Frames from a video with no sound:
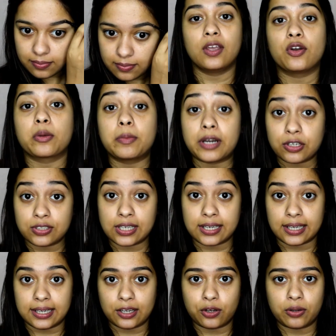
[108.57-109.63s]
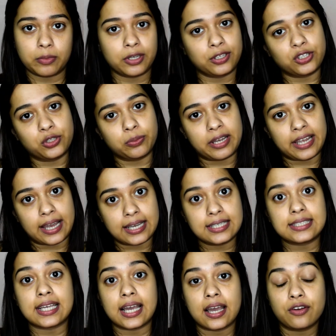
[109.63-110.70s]
Okay, brows are done. Now I'm going to do my
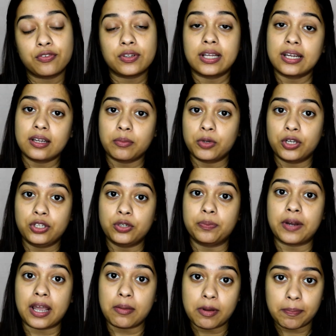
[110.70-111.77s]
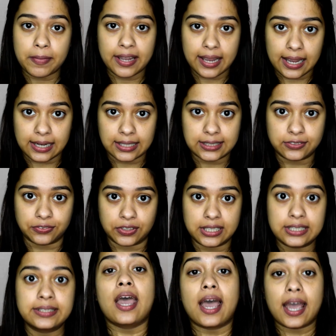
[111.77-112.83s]
eyes, and for that I'm going to prime up my eyelids
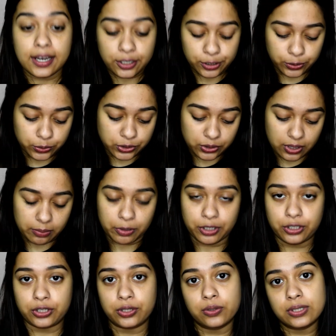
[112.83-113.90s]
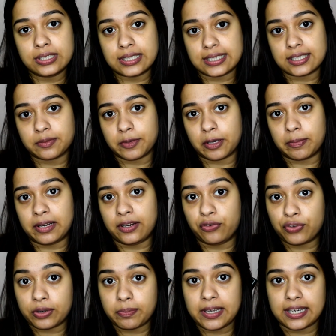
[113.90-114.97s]
first. And to do so, I'm going to use this Maybelline
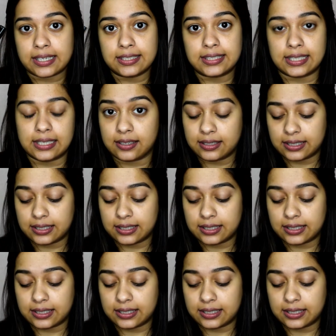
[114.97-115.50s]
Fit Me Concealer.